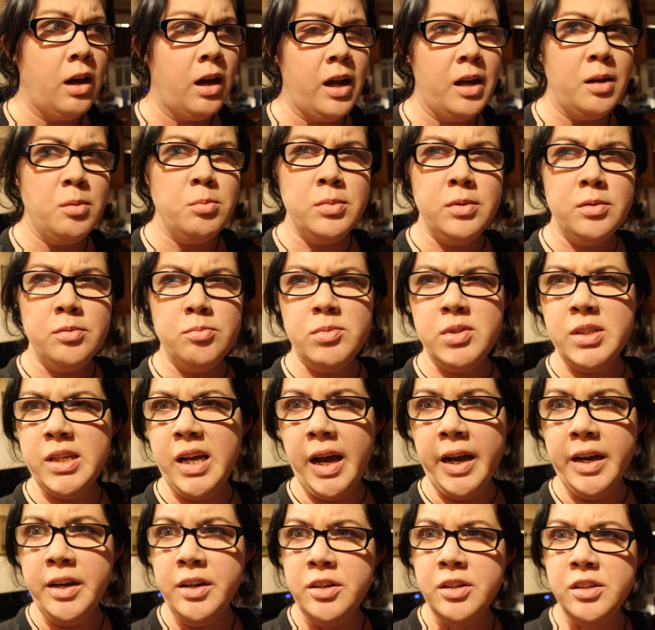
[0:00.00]
I'm
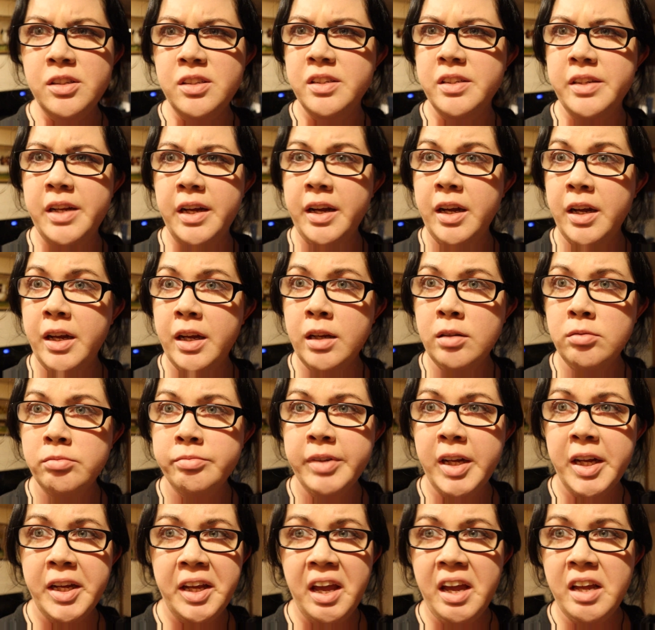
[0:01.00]
tired today
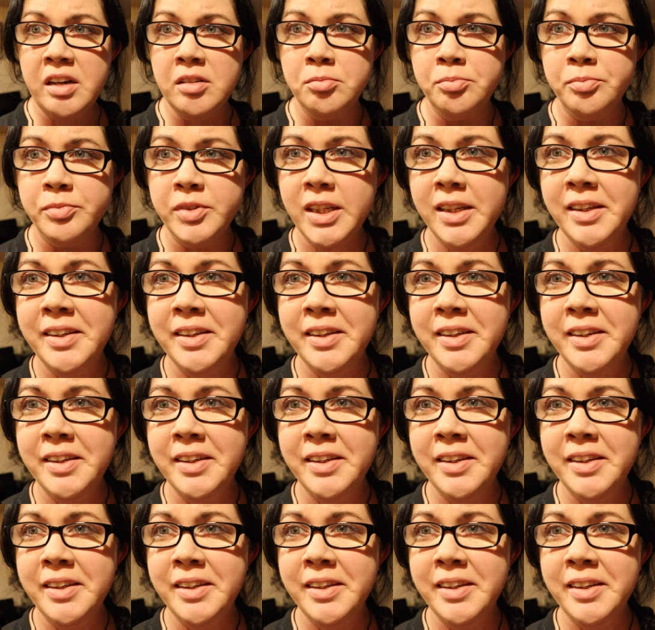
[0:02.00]
again.